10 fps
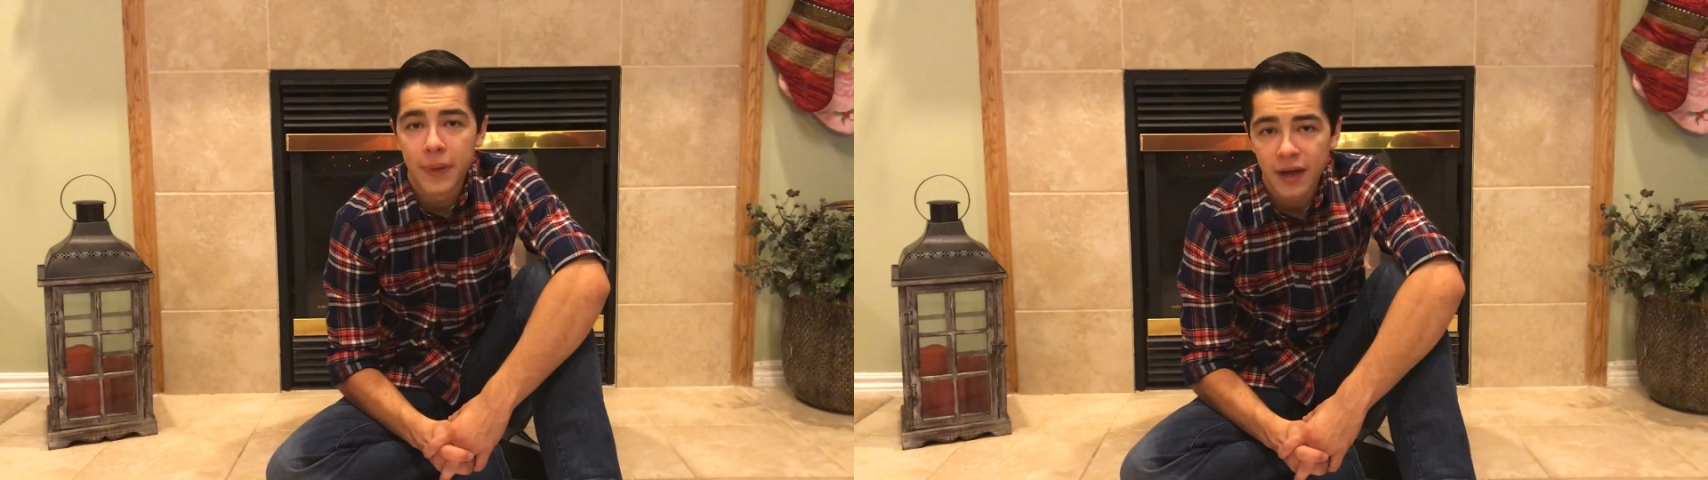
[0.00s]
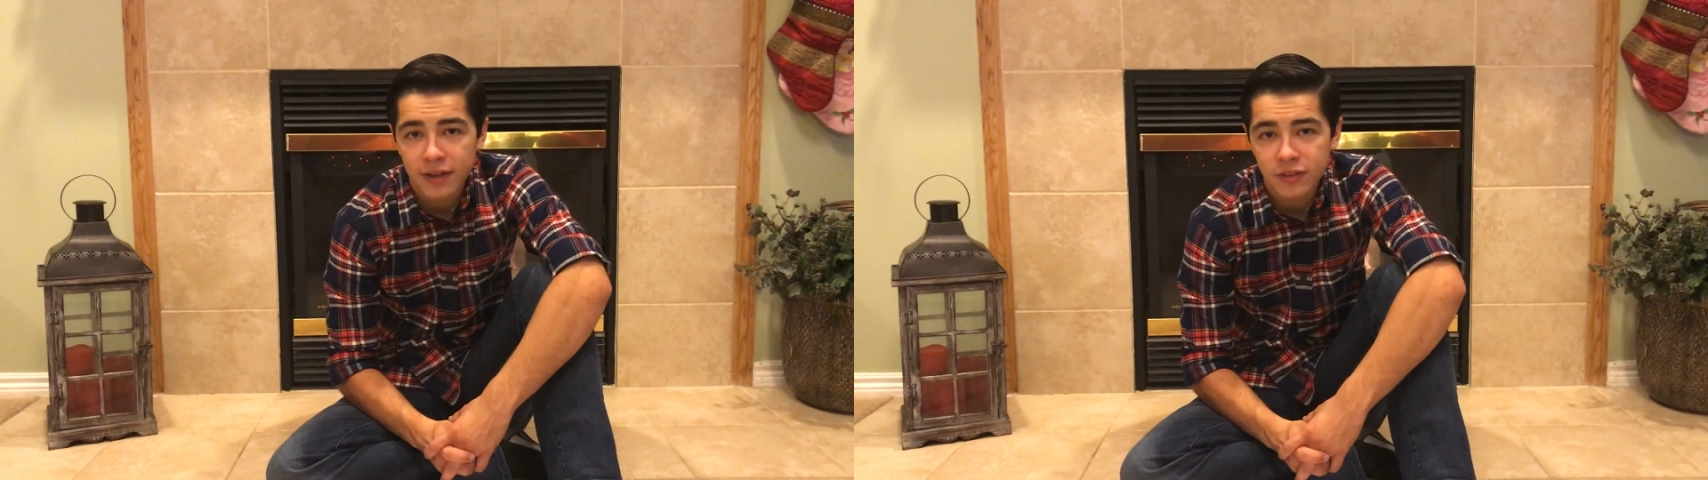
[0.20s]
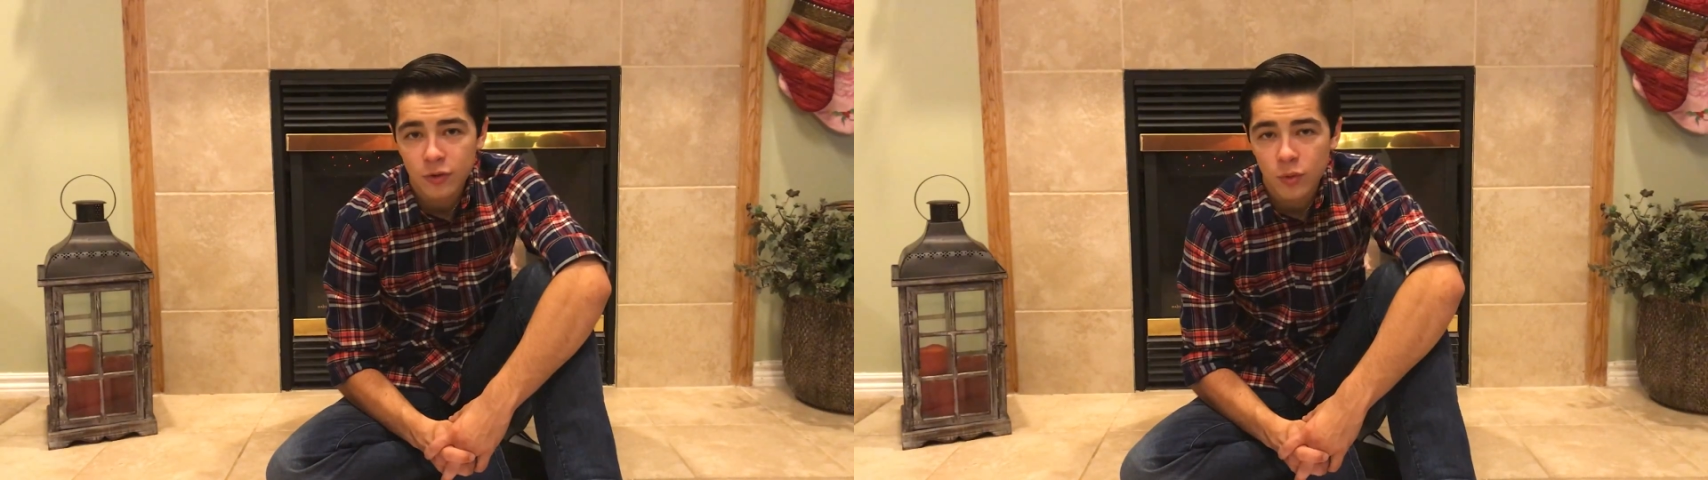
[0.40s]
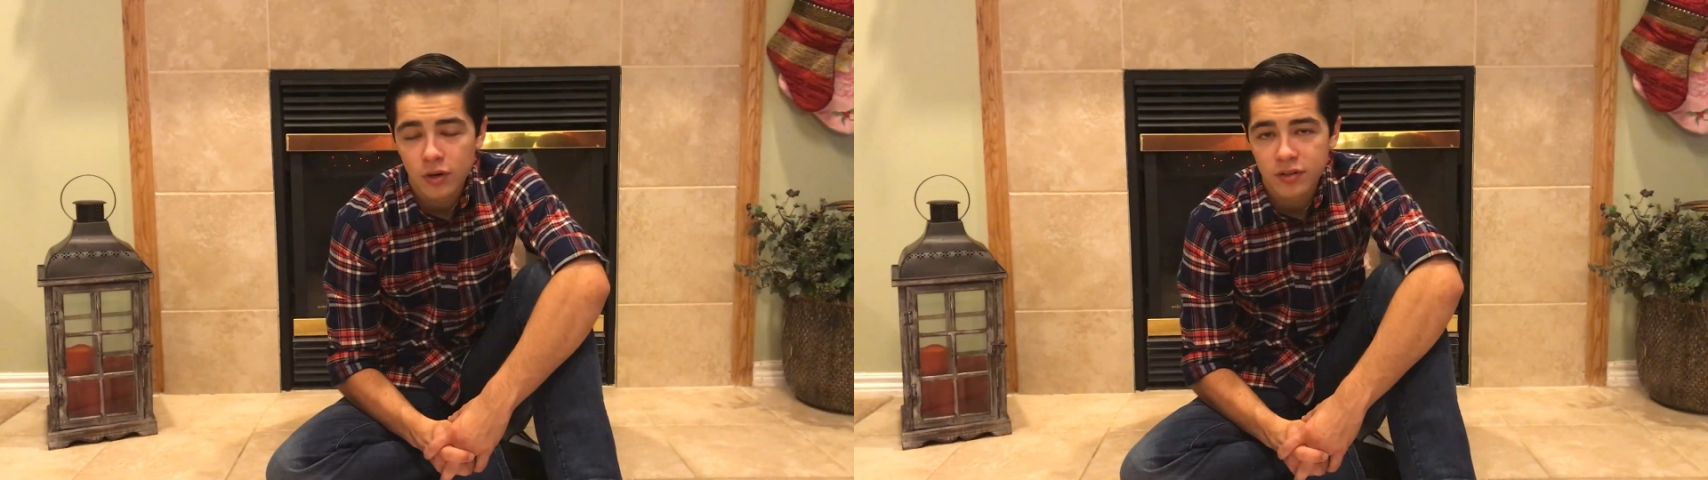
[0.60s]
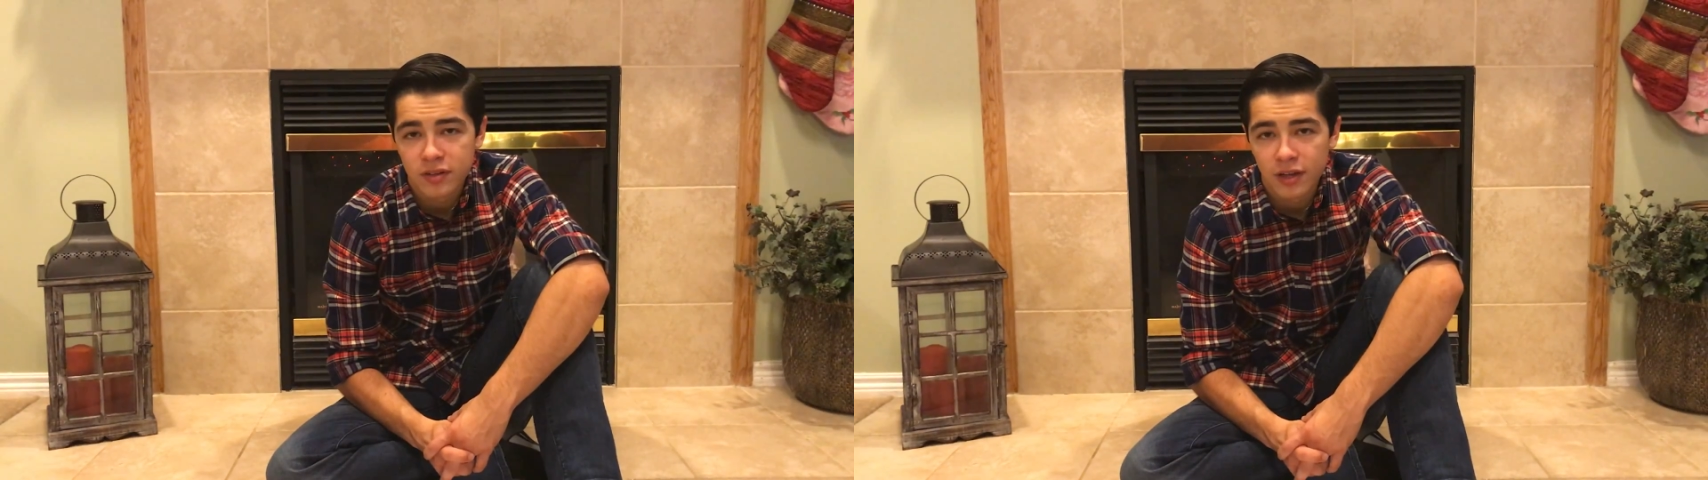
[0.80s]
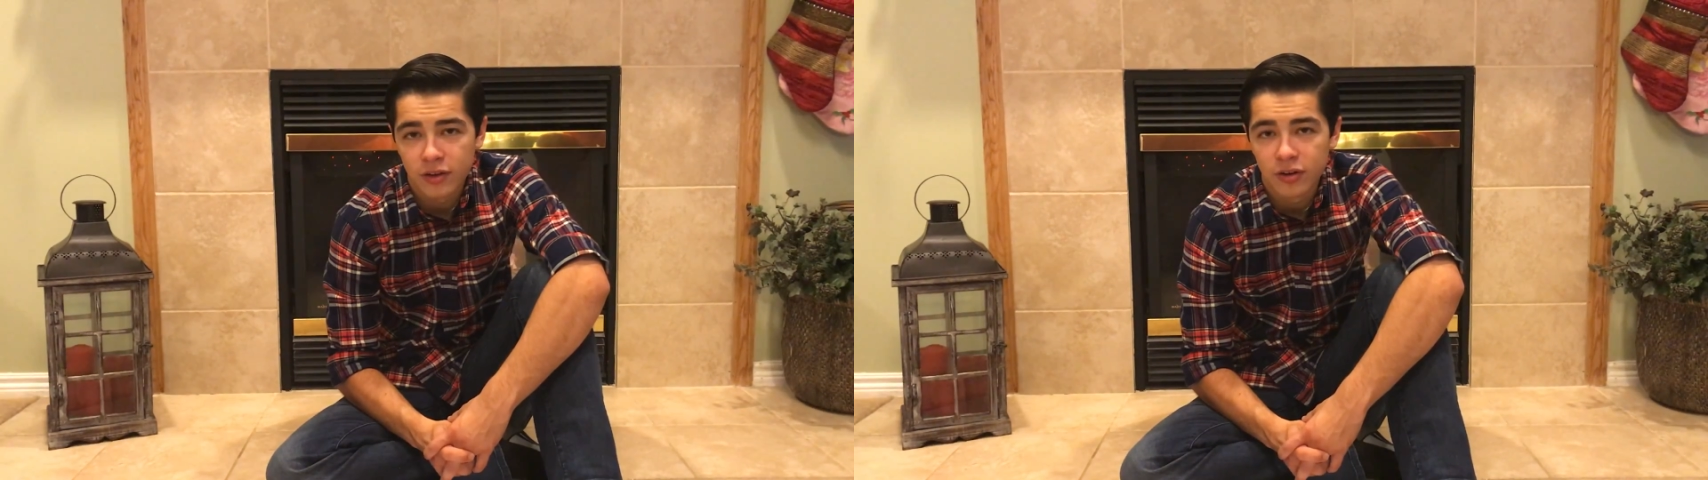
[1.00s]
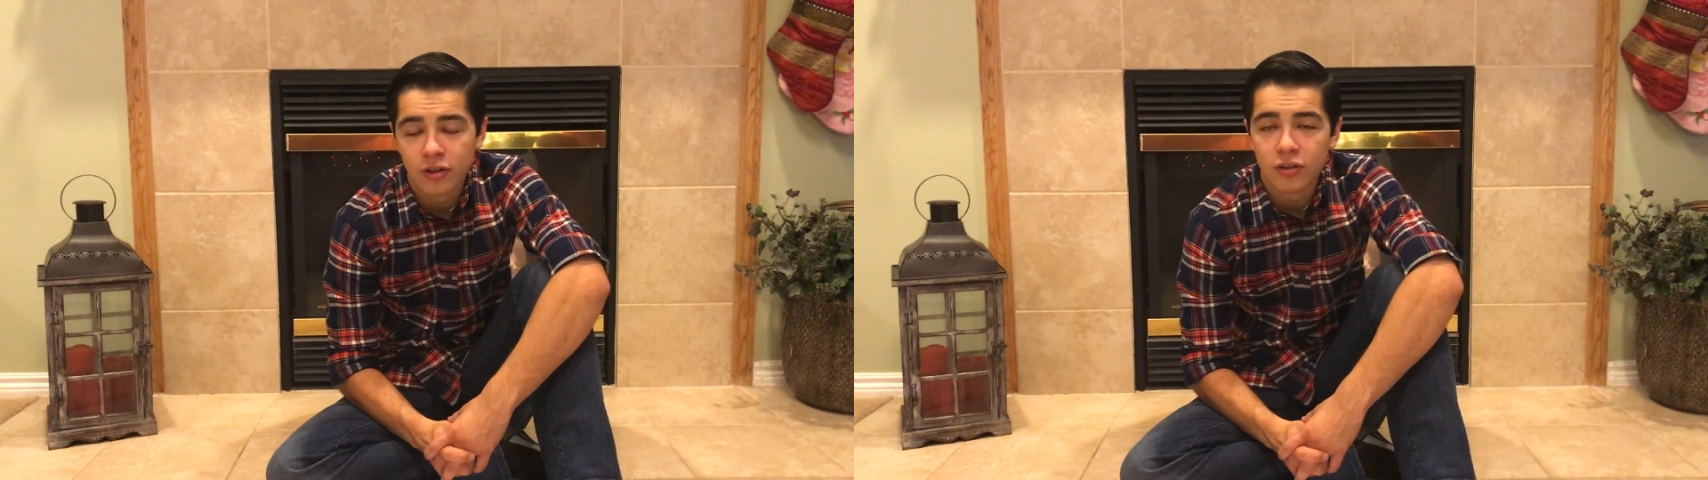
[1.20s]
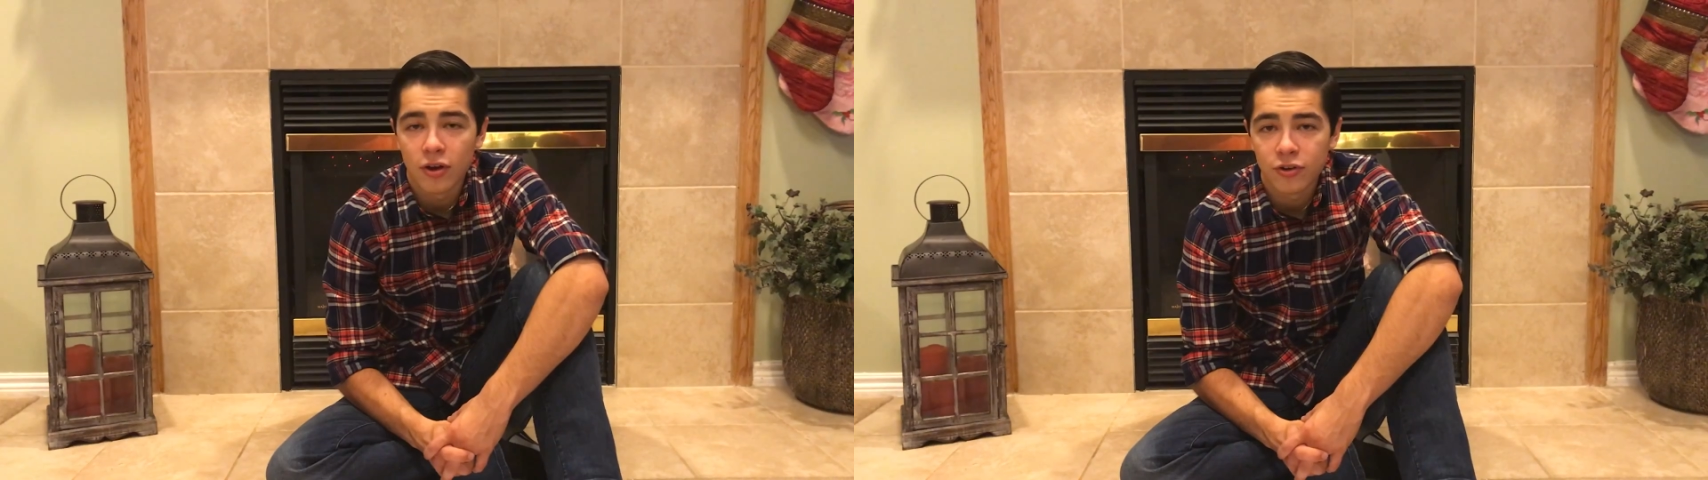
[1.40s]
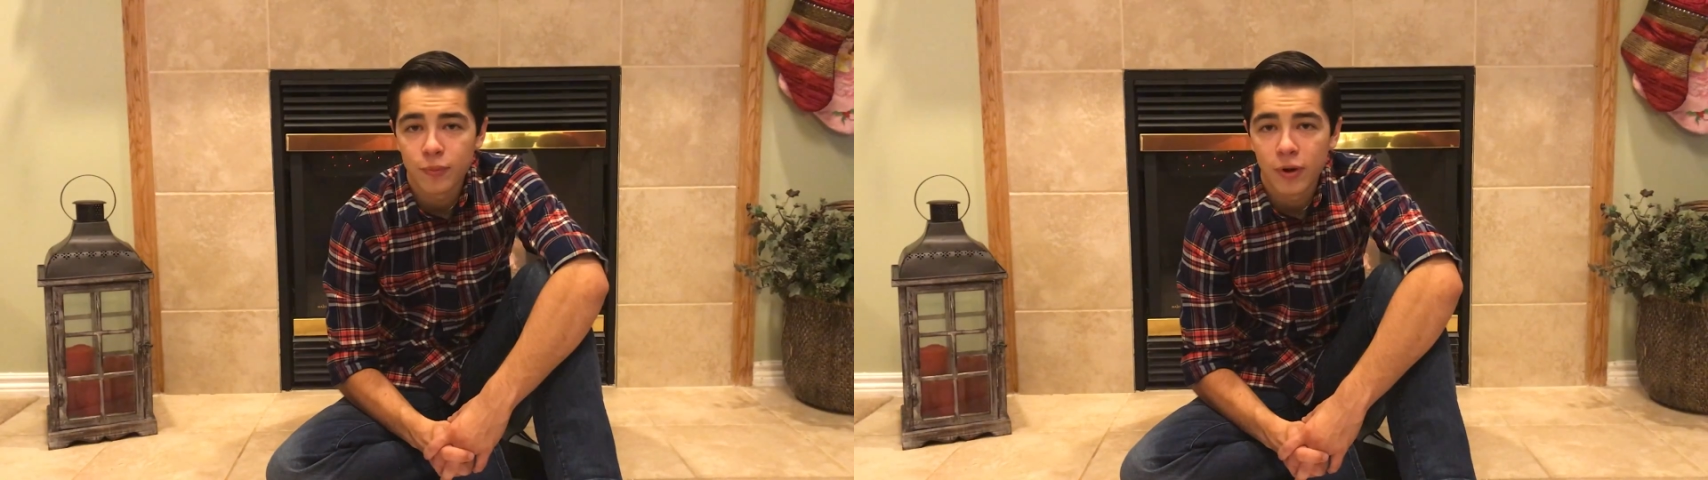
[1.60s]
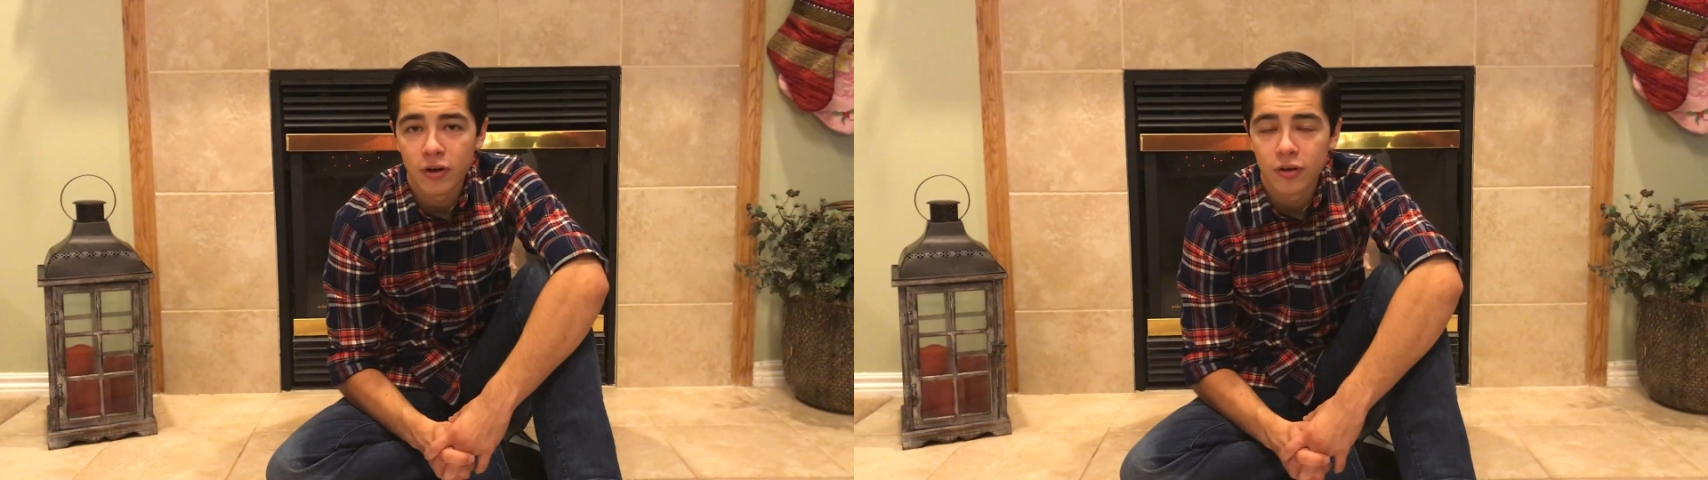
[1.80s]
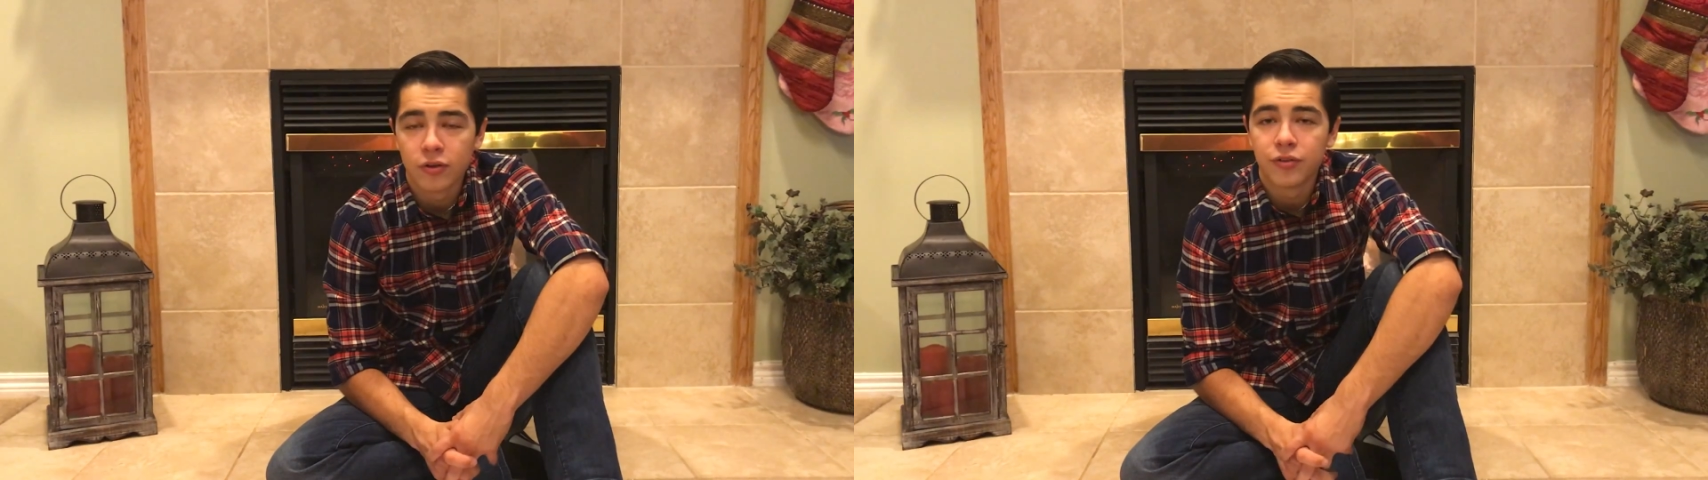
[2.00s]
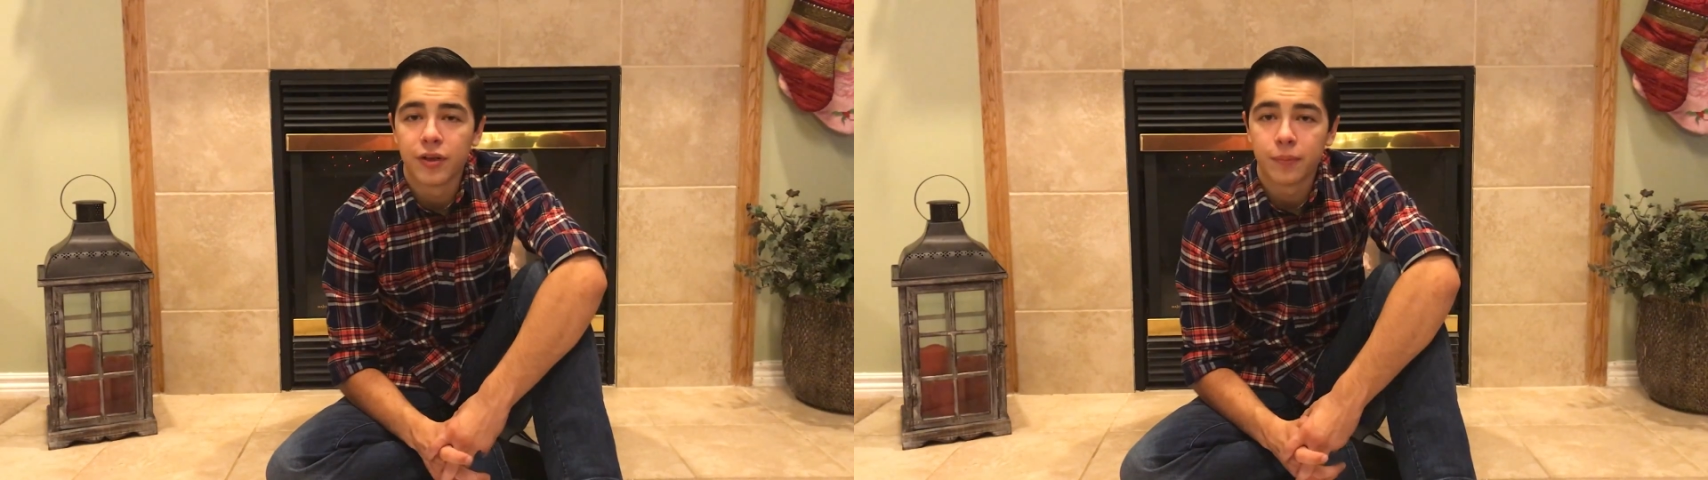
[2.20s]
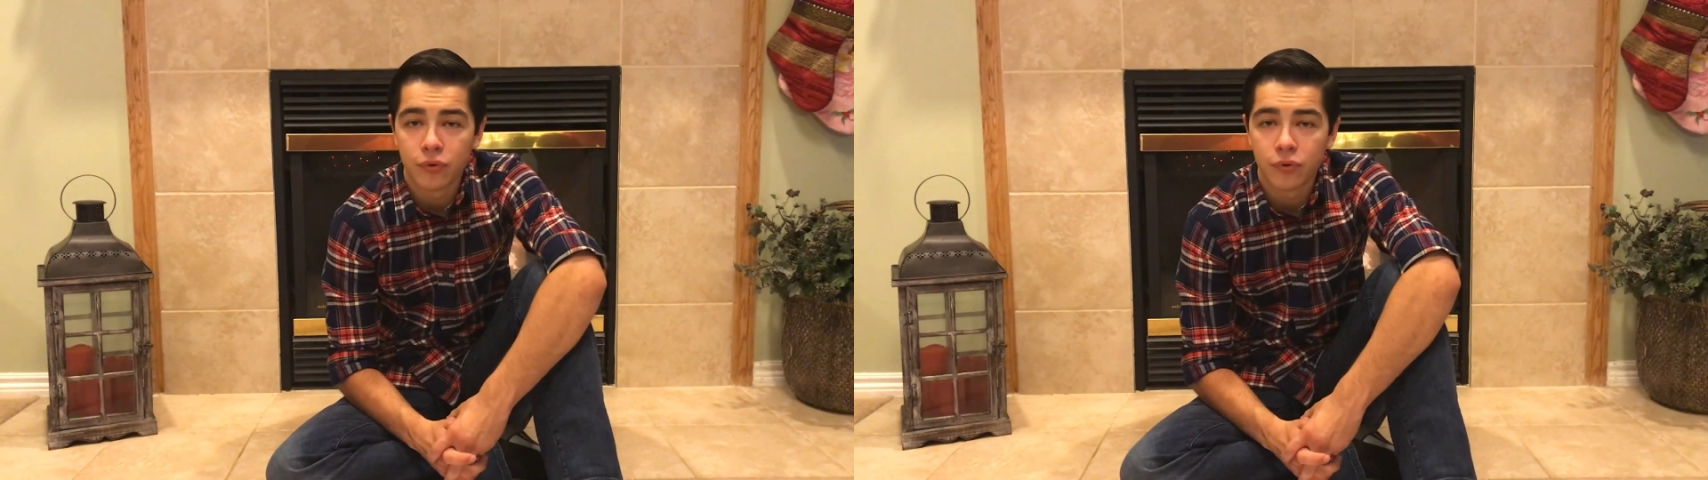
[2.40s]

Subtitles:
Binds quarks together into larger particles like